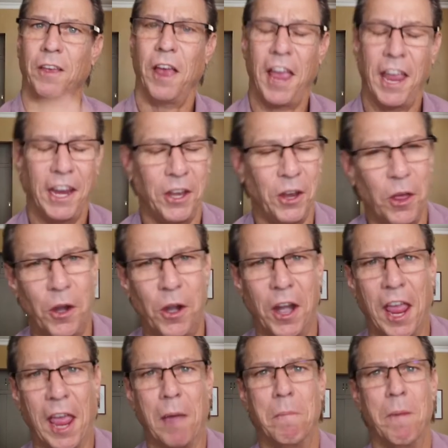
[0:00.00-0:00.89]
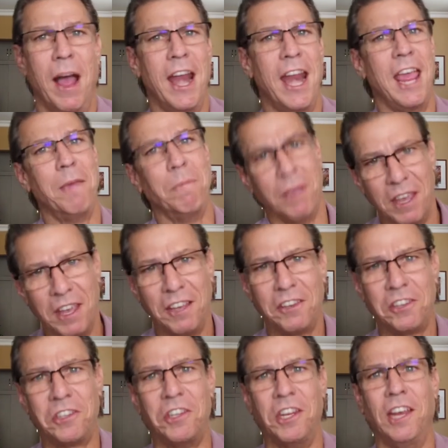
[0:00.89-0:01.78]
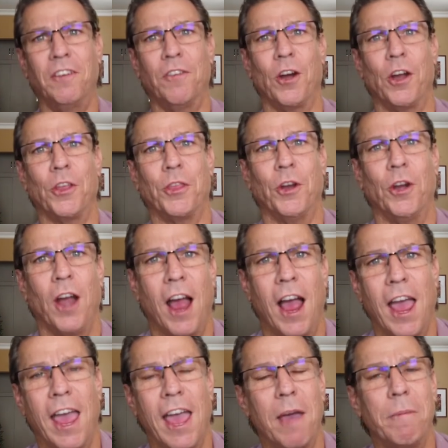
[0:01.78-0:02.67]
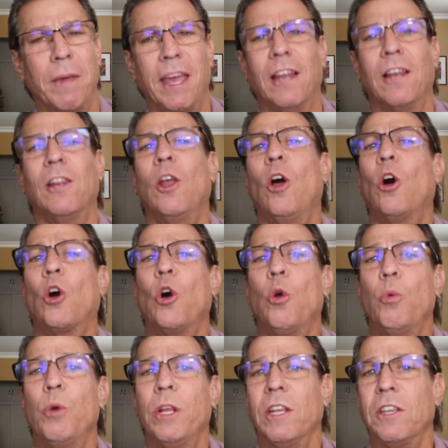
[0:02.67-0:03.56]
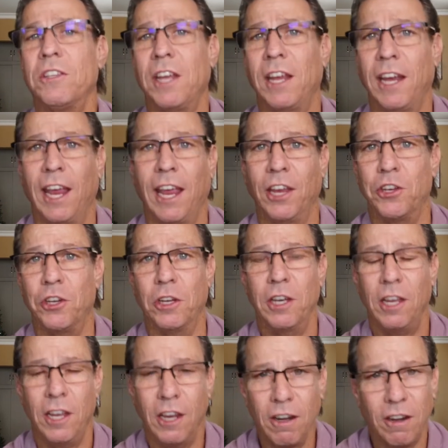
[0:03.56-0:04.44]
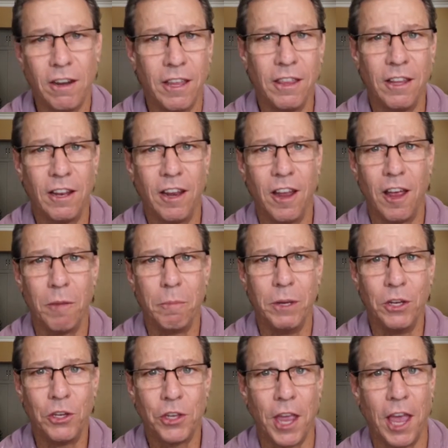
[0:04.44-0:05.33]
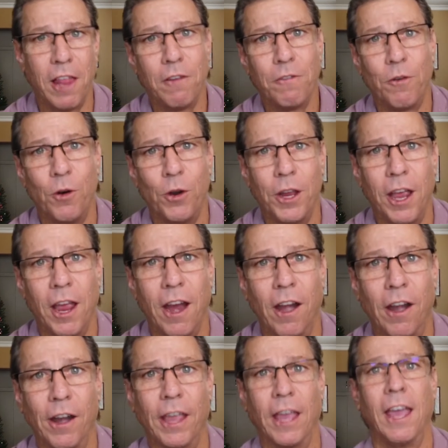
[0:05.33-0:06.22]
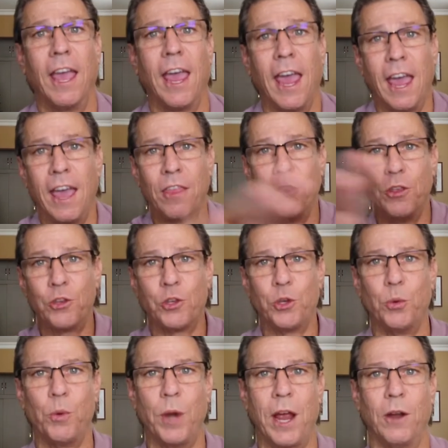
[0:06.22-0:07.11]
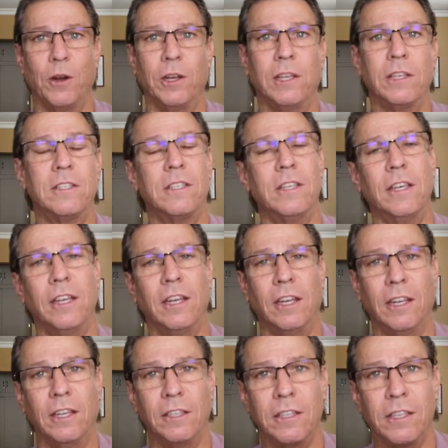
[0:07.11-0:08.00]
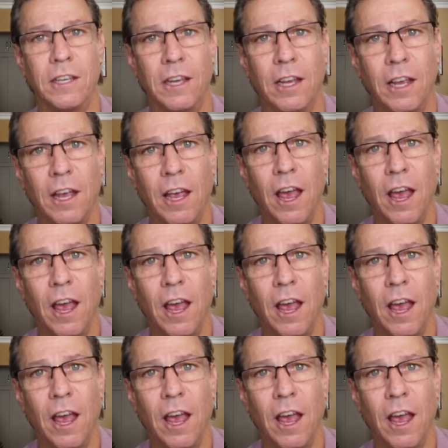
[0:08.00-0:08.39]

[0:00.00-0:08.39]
How you doing today? My name is Steve Arthur. I am a local real estate agent here in the Long Beach, California area and the surrounding cities.